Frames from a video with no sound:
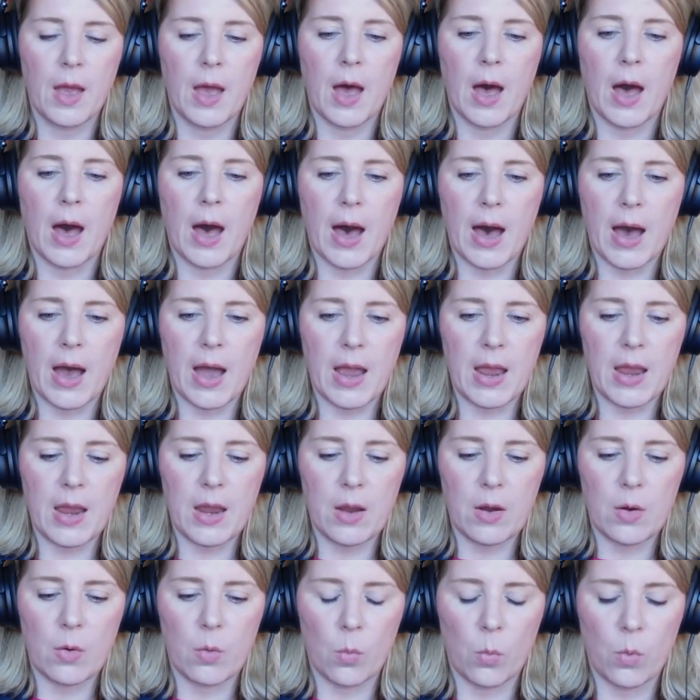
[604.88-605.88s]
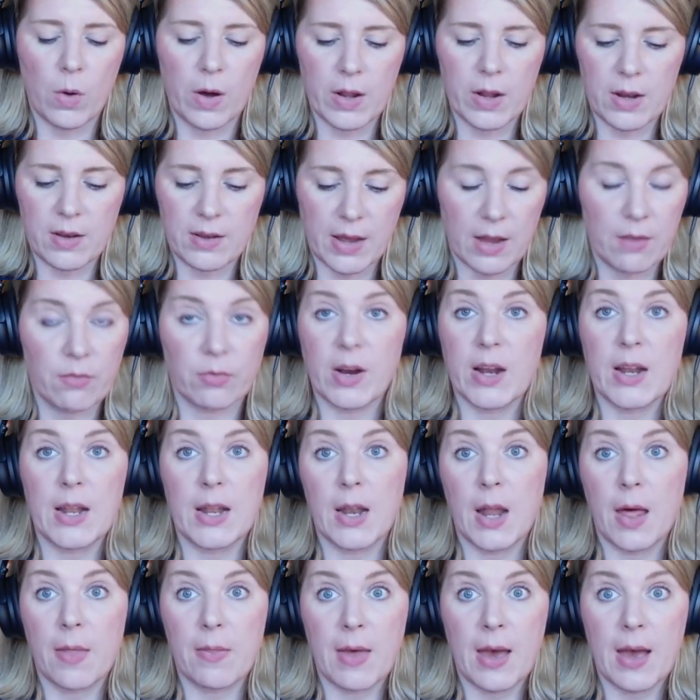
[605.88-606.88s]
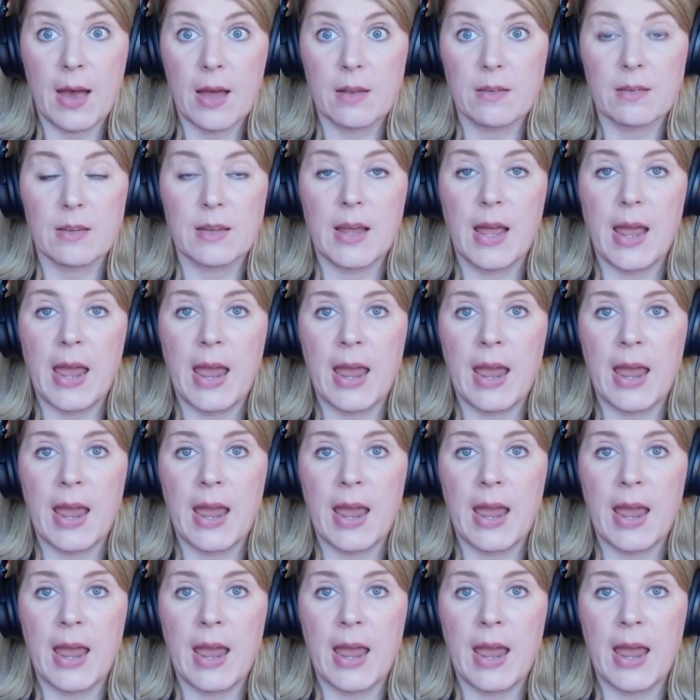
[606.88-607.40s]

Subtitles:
I want to dive right in on that.